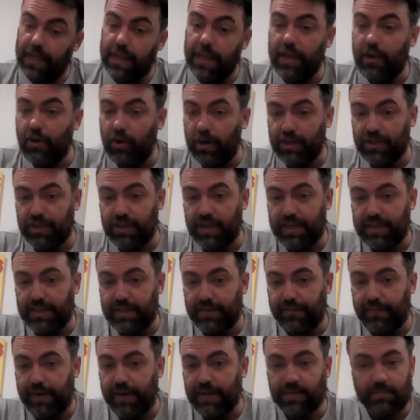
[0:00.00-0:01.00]
he got a chance
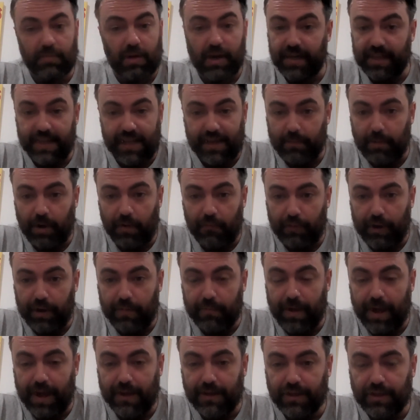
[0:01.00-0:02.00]
to face him. I didn't get my
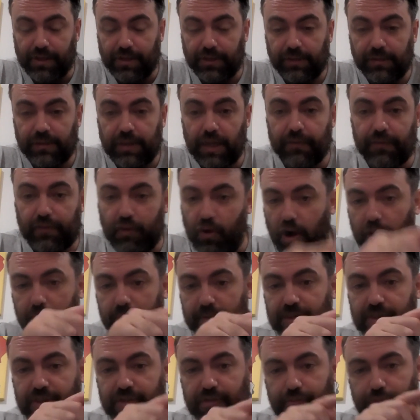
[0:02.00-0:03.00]
rematch, even though I'd
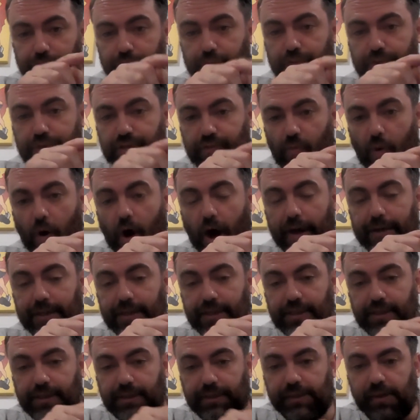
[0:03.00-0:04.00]
been screwed
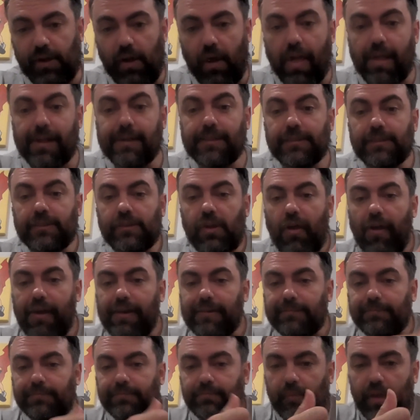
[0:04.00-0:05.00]
twice.
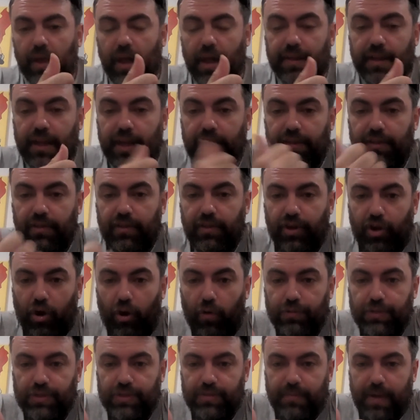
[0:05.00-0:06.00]
And then the
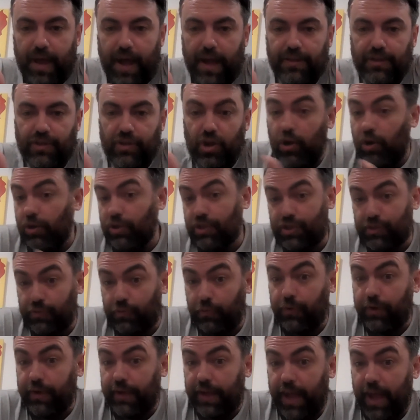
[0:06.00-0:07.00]
culture match, I got
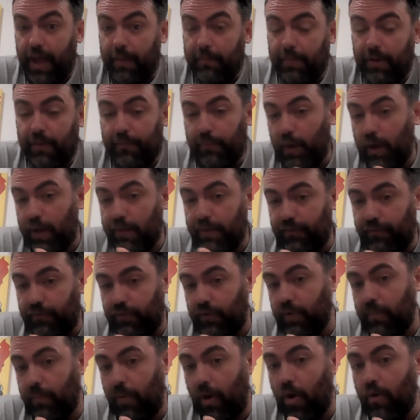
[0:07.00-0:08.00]
screwed again, but by a
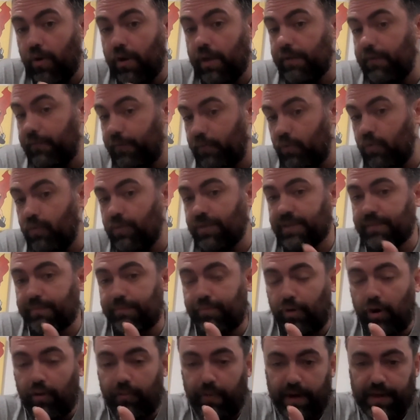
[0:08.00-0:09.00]
different opponent who's in
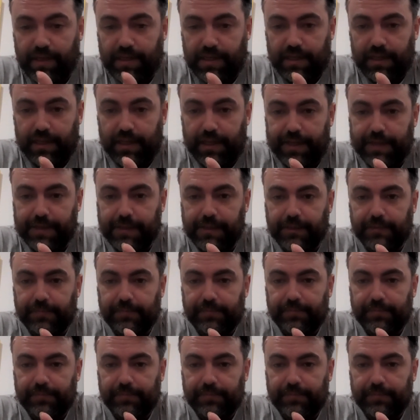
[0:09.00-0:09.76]
Pro Wrestling League.